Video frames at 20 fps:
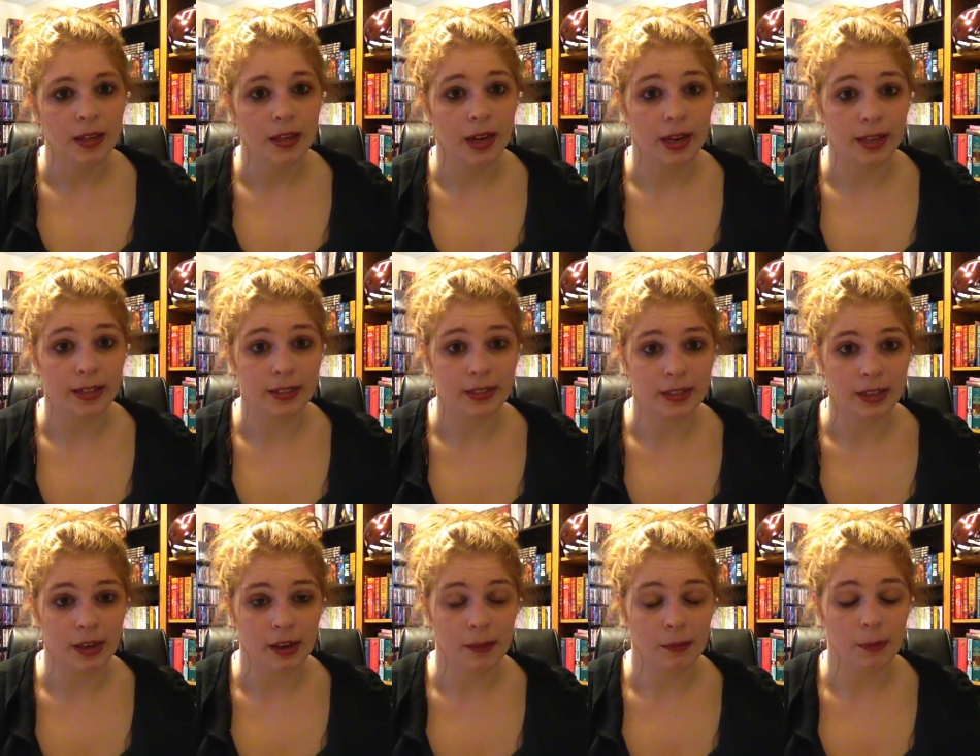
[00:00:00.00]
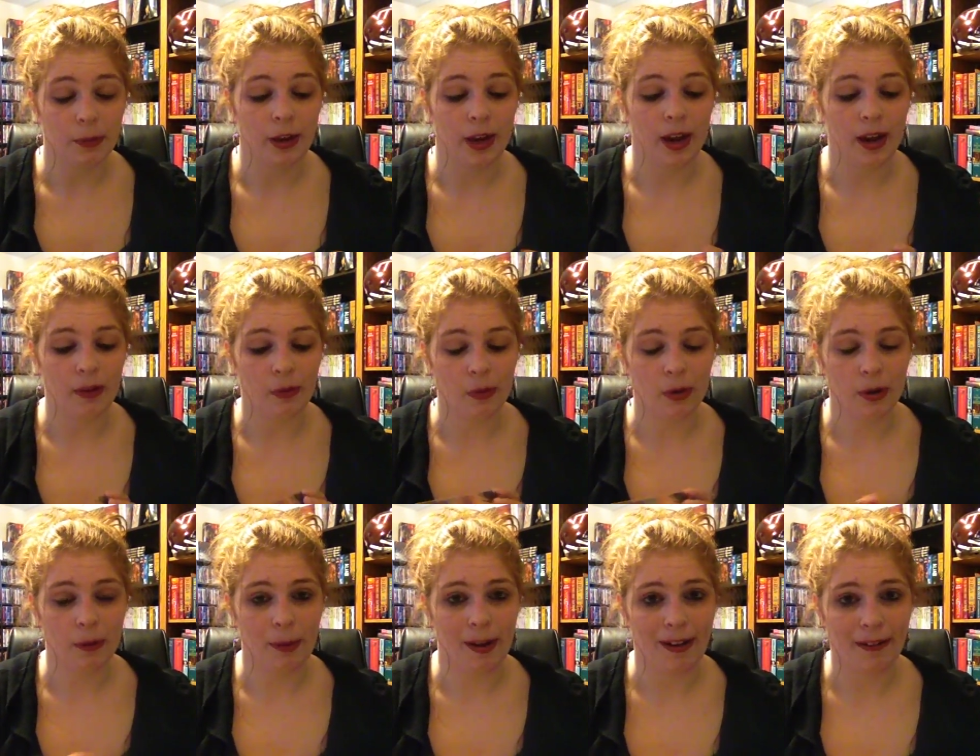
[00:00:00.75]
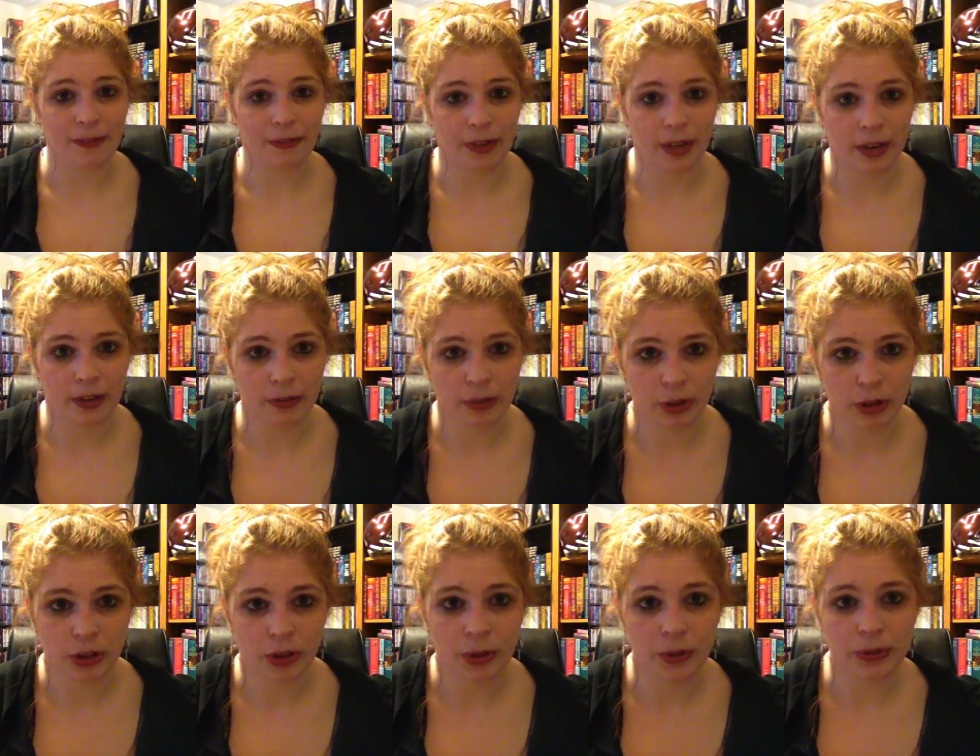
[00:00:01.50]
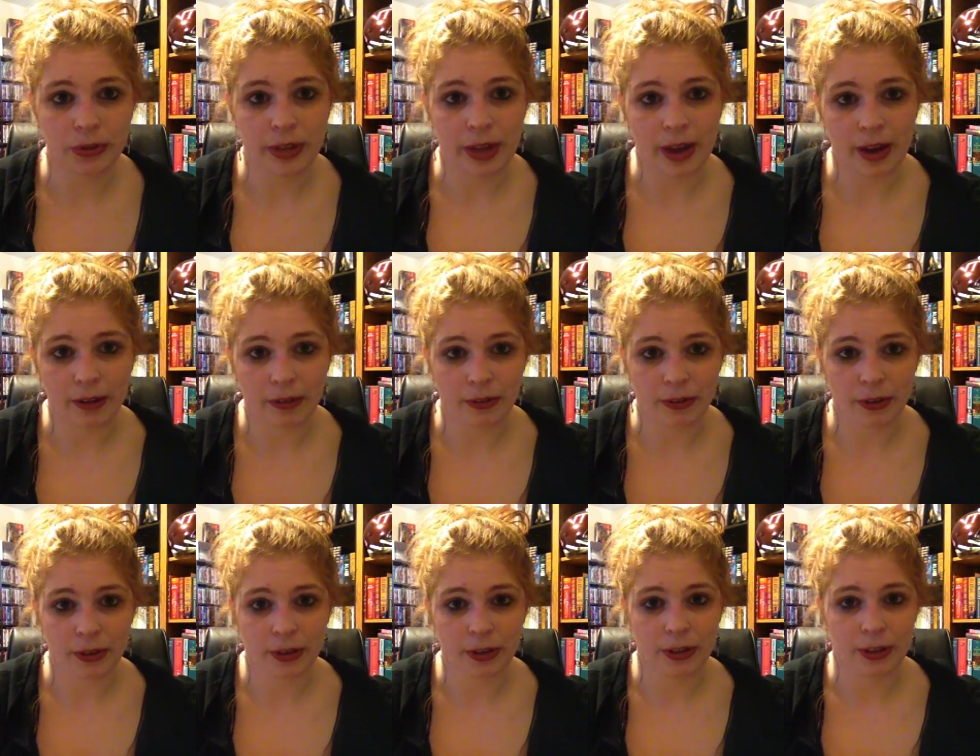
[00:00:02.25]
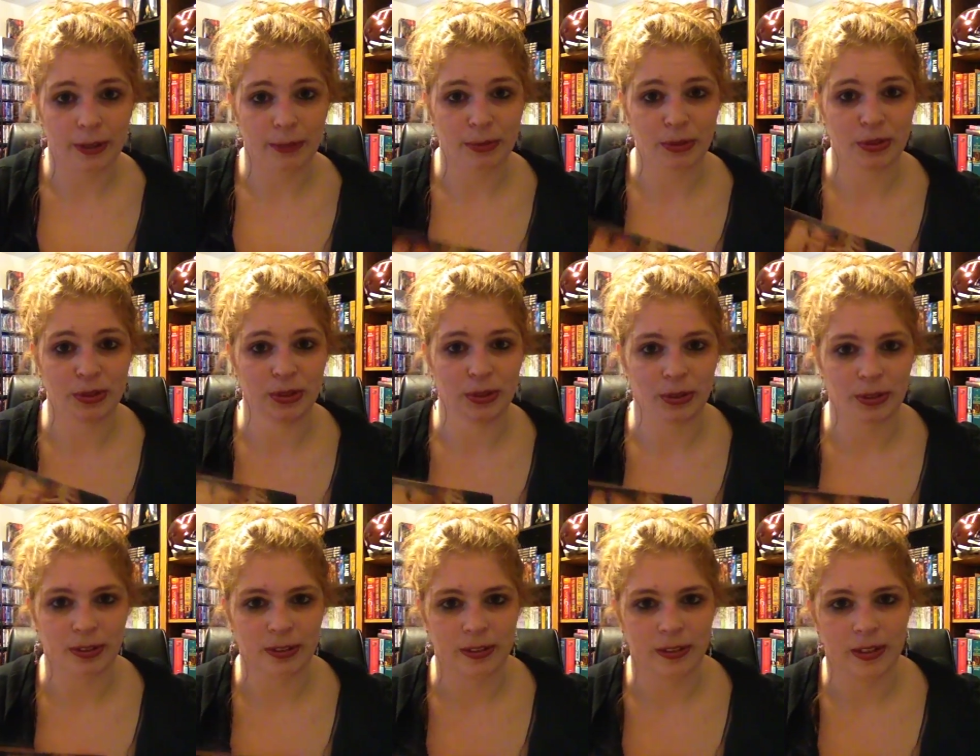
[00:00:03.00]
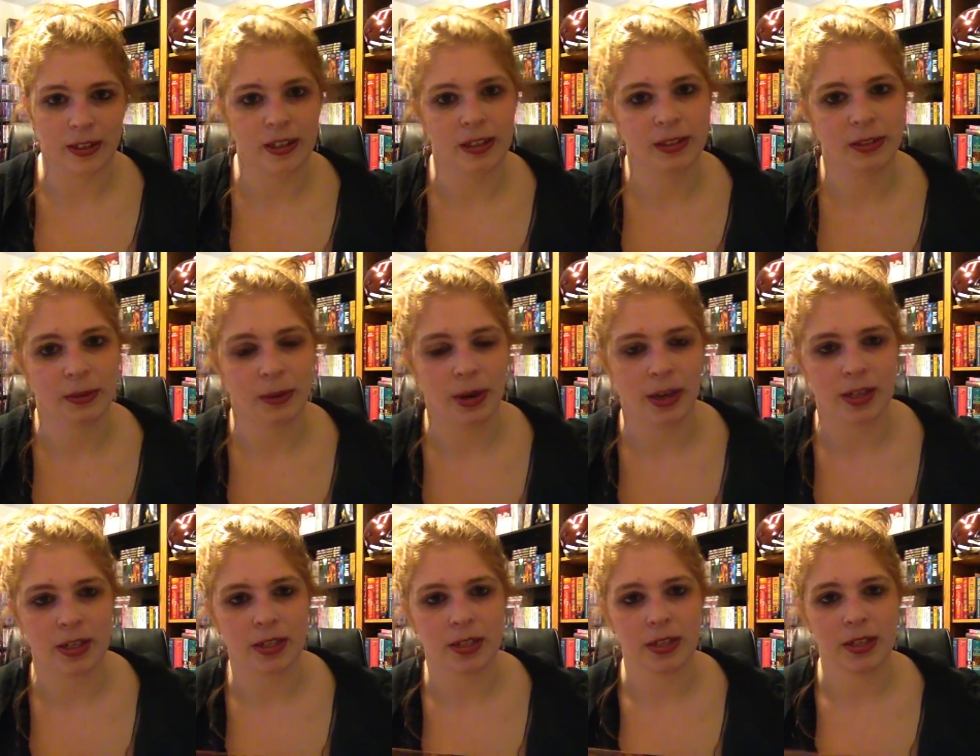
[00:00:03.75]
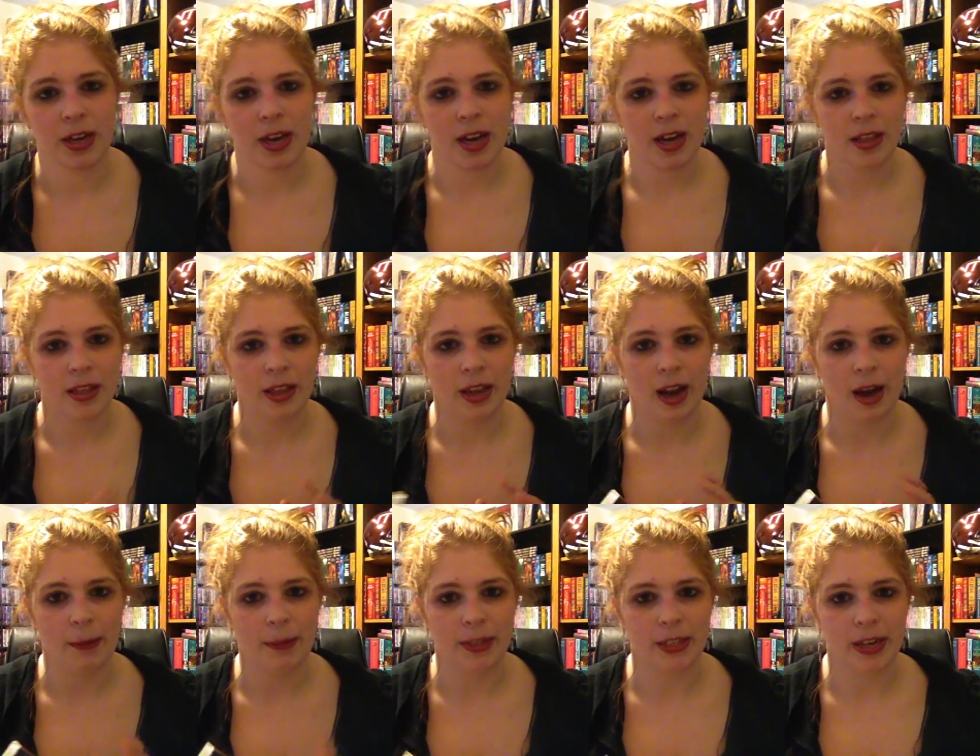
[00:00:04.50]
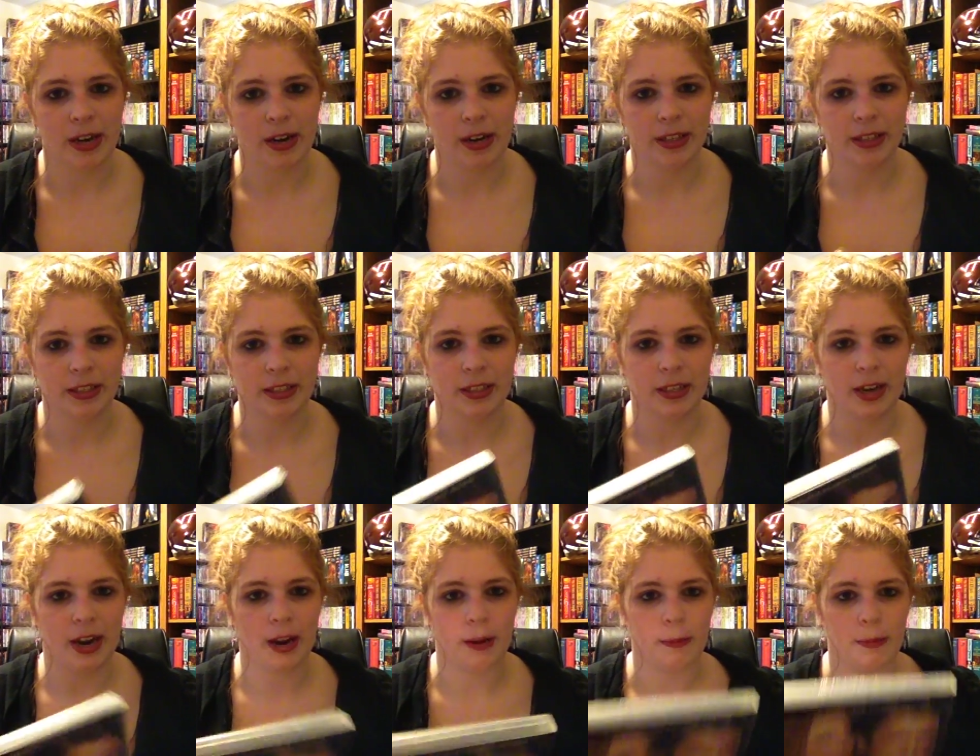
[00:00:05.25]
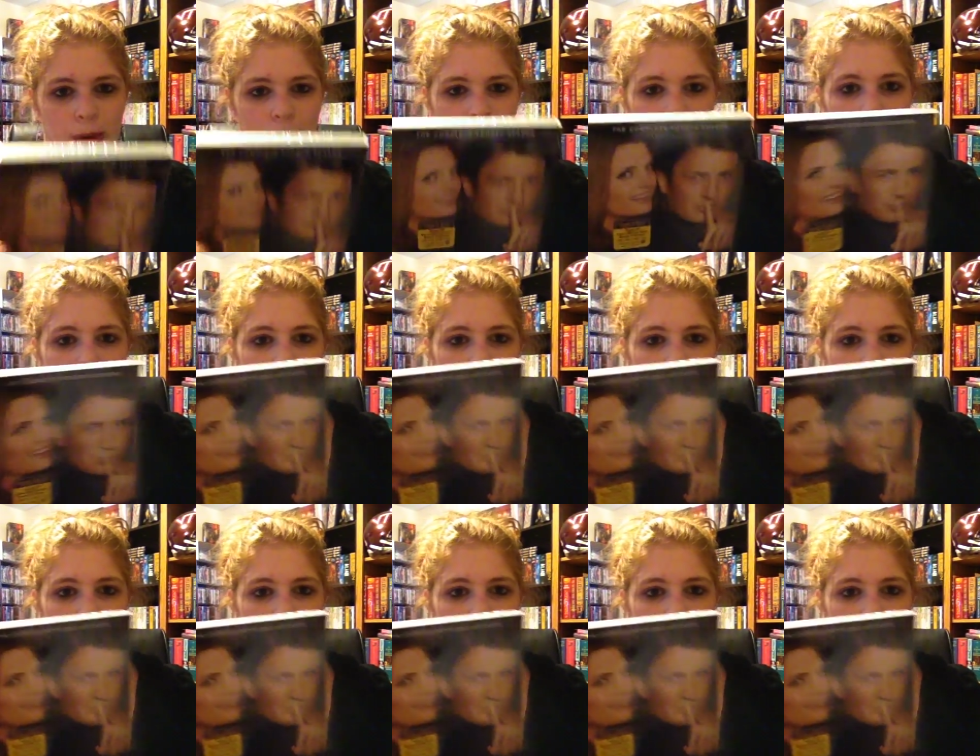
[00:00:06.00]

Next up, we have one of my favorite shows ever, and I'm so excited to watch the commentaries tonight, but it